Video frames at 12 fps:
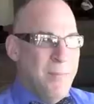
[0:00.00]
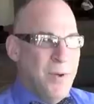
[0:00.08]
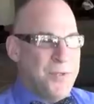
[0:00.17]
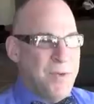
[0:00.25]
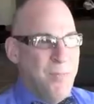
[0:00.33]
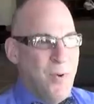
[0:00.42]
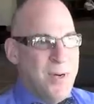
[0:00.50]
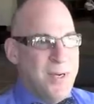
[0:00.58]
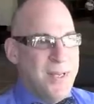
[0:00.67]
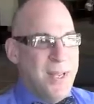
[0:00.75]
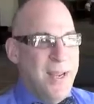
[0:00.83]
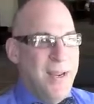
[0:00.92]
the most
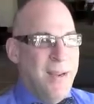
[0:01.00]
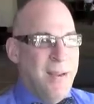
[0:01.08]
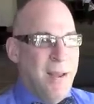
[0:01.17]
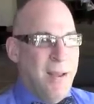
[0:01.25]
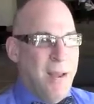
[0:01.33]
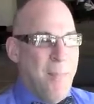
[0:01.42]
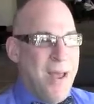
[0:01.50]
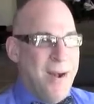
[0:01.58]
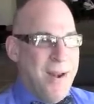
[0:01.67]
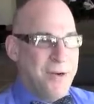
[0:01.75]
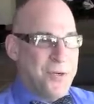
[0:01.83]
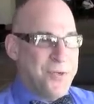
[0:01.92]
important thing about
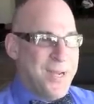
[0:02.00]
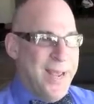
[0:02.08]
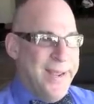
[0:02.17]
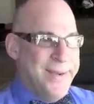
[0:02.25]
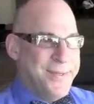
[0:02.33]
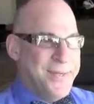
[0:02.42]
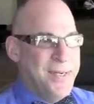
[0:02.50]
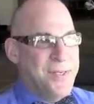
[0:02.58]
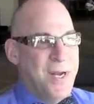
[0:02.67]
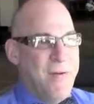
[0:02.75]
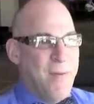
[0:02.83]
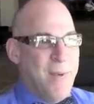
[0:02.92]
an exercise is
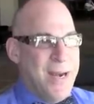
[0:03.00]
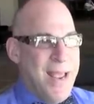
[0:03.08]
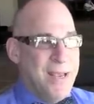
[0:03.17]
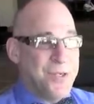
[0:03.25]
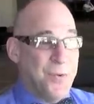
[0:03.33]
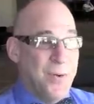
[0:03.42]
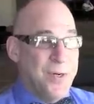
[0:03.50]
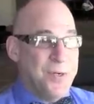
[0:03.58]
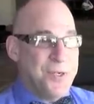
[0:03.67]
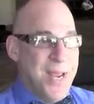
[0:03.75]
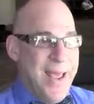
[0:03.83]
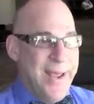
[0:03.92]
that everybody has to
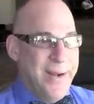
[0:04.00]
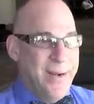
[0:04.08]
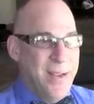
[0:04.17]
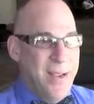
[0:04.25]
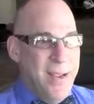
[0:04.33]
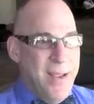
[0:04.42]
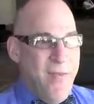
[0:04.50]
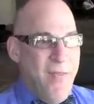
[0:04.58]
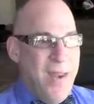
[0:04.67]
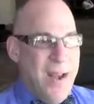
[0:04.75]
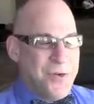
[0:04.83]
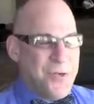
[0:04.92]
understand
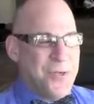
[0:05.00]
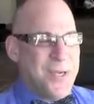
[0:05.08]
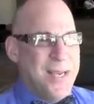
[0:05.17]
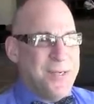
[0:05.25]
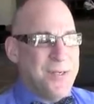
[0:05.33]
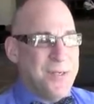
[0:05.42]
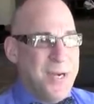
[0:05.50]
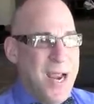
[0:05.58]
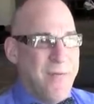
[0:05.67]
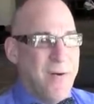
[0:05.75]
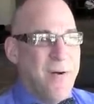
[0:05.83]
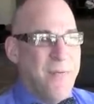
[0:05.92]
that exercises
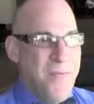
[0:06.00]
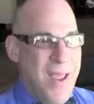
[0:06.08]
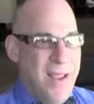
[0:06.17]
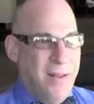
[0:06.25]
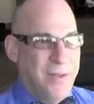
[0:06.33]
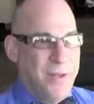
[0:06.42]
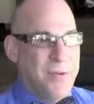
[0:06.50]
never fail.